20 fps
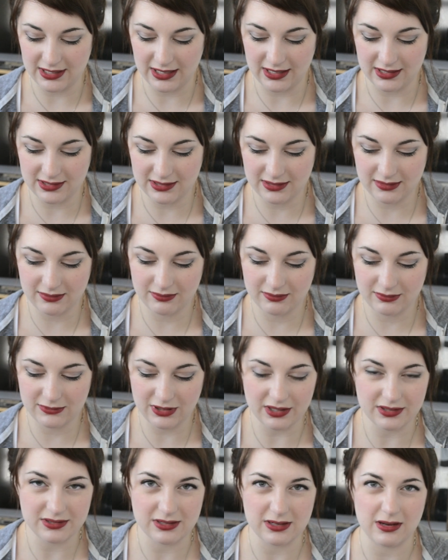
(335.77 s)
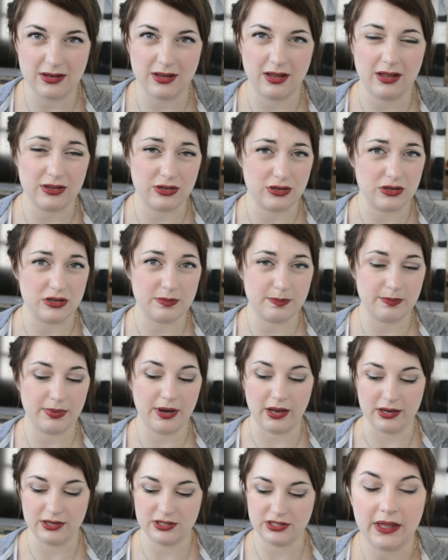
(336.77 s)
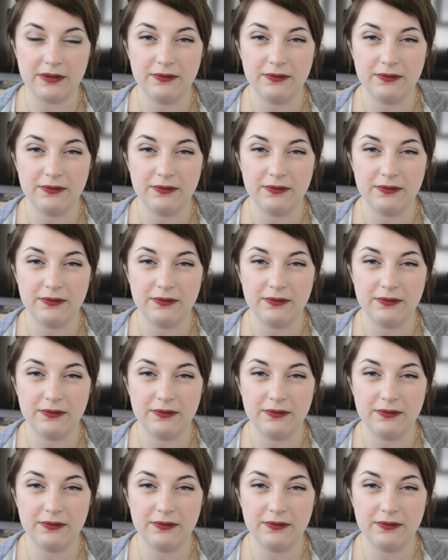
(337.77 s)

It's just a good blush.